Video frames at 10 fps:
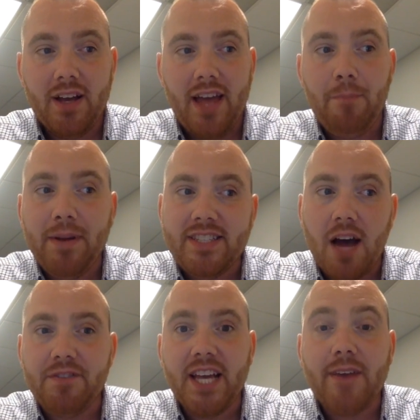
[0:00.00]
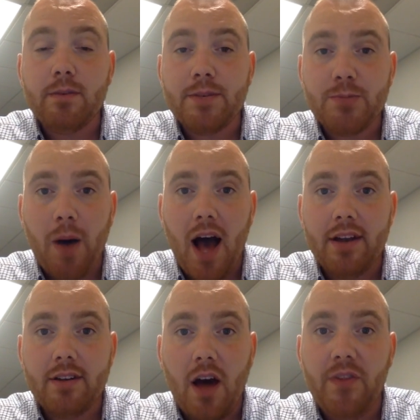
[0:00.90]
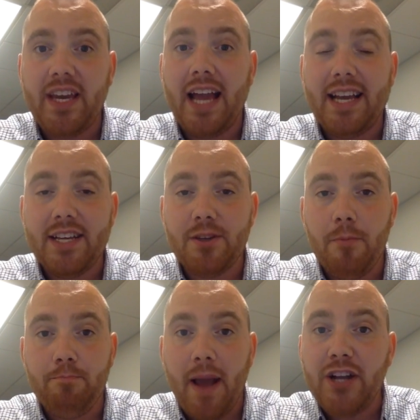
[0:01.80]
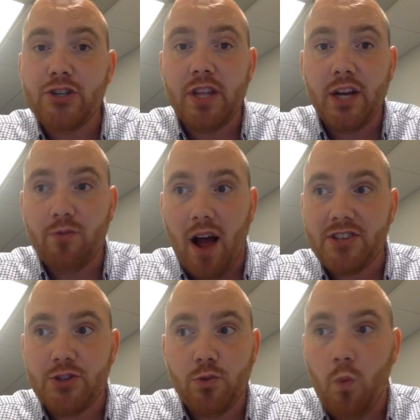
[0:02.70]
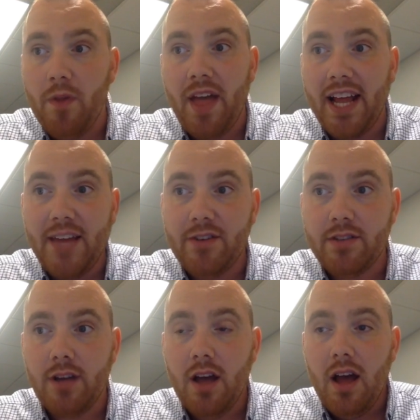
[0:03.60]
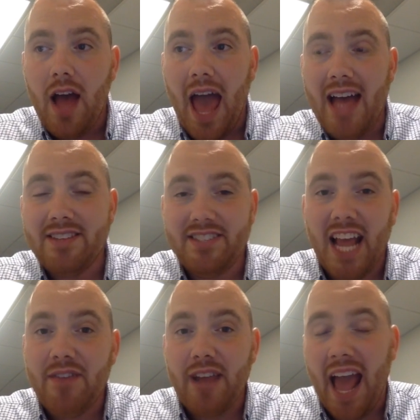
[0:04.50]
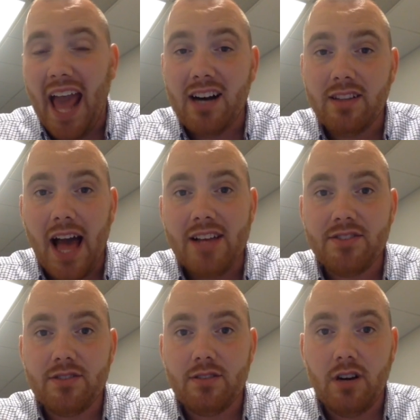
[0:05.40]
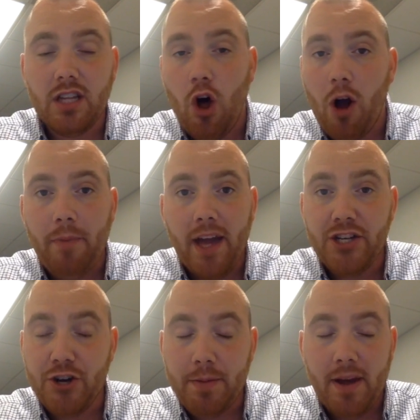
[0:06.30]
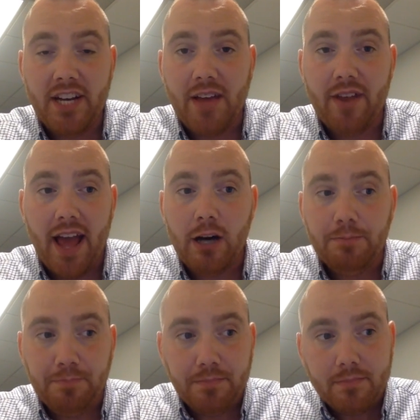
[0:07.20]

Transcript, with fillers: It'd be tough to give him a spot on the Yankees' major league roster, one that even has David Hale as a long man journeyman David Hale.